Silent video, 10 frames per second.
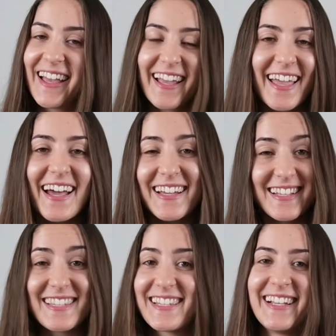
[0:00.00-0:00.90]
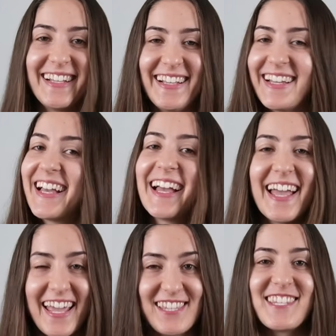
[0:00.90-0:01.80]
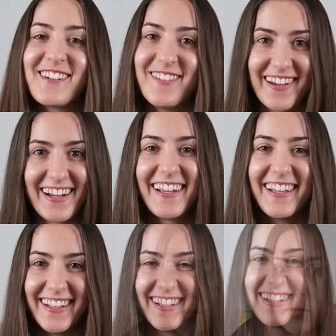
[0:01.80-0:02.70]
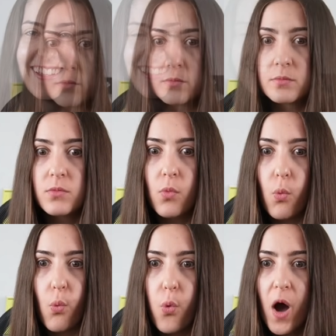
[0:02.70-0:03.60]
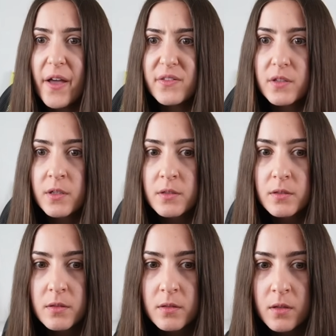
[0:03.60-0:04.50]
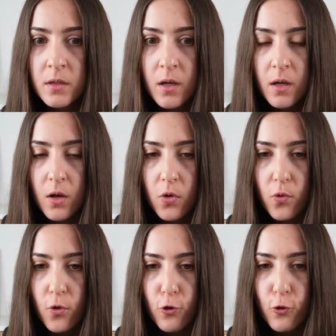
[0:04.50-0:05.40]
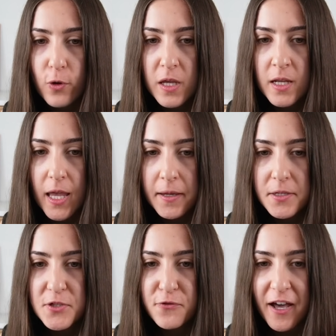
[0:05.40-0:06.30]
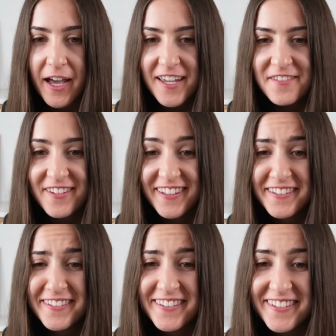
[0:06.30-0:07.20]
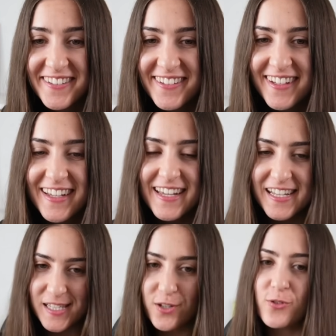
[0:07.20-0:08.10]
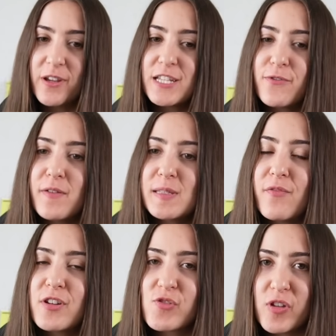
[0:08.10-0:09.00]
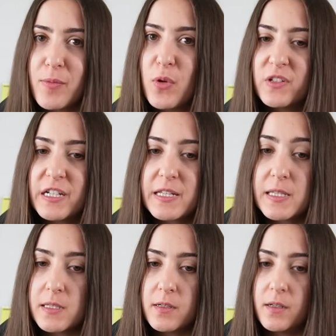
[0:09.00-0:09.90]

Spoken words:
Guys, enjoy. What? Queen h5? So queen h5 is a very tricky move that is